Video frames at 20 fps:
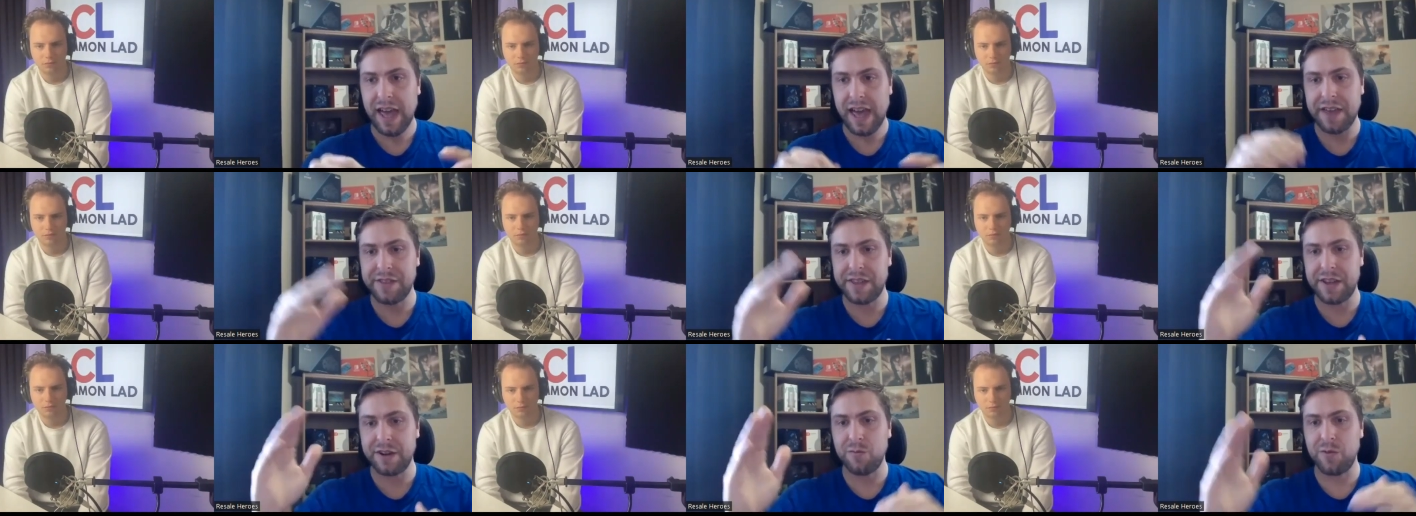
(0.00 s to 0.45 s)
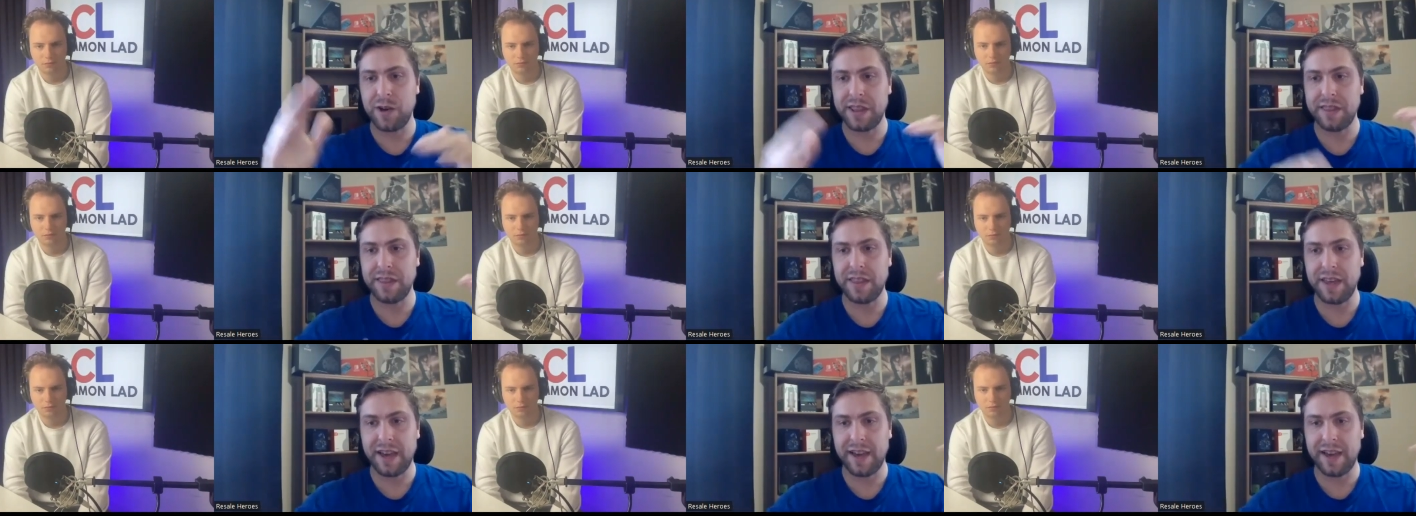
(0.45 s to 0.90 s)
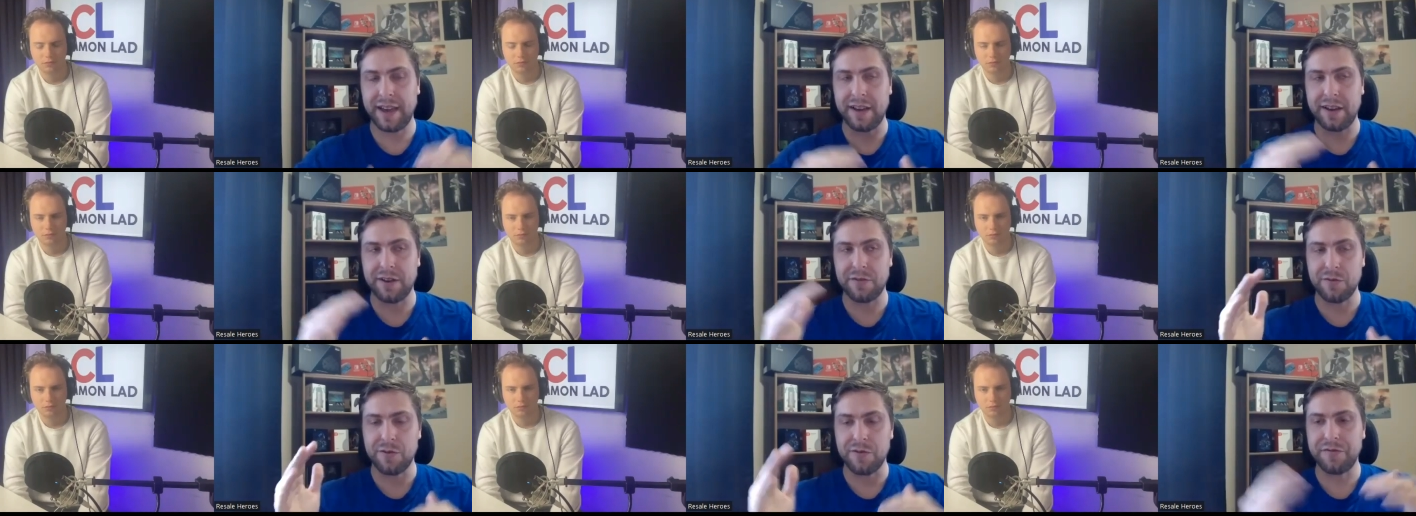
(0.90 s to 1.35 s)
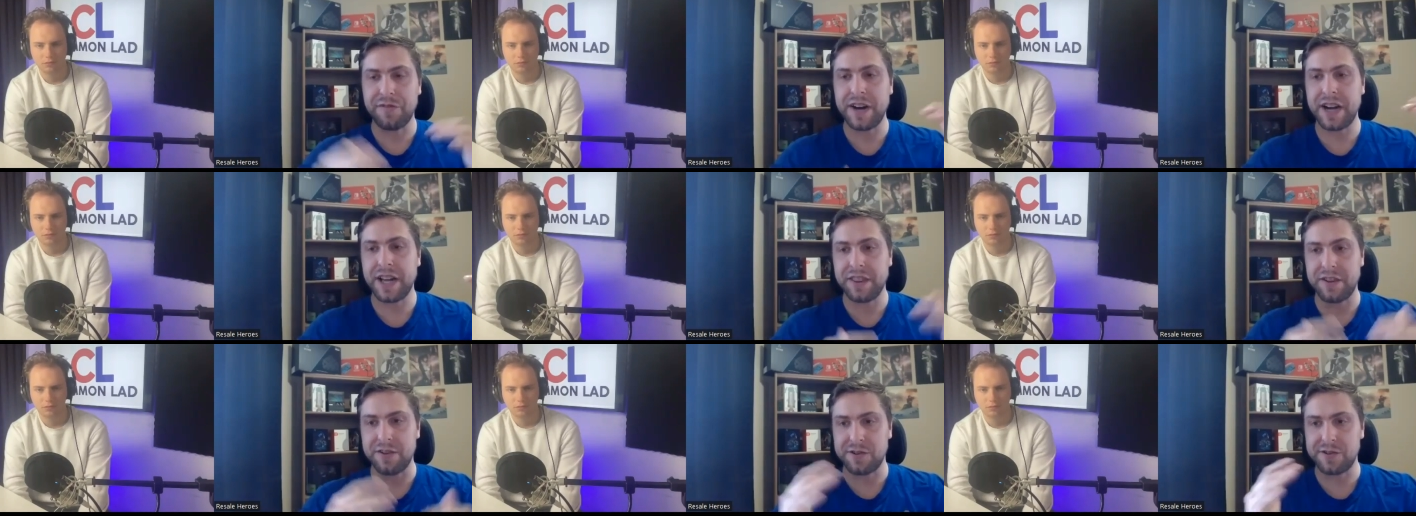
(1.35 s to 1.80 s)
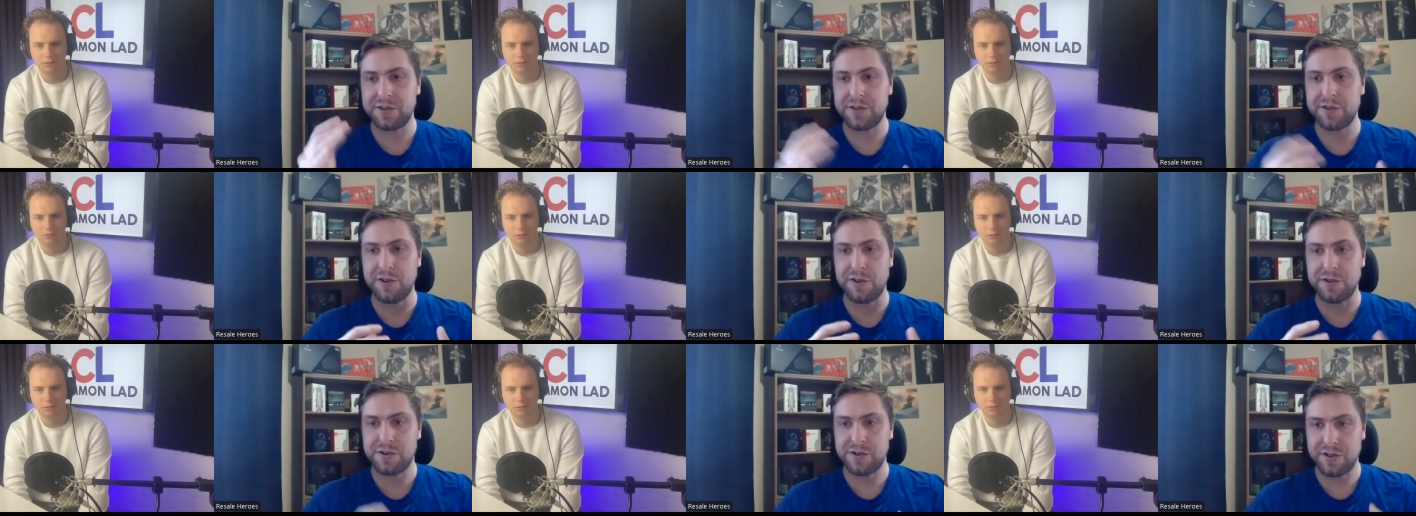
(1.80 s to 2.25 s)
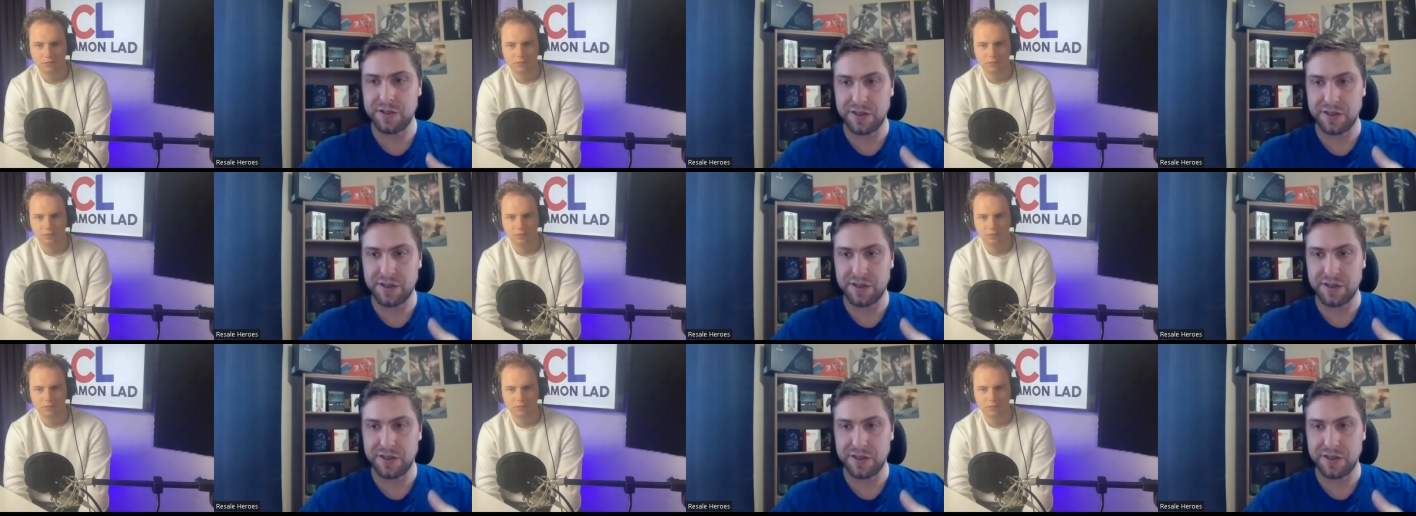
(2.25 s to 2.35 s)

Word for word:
Speaker 1: and then when they refine their search,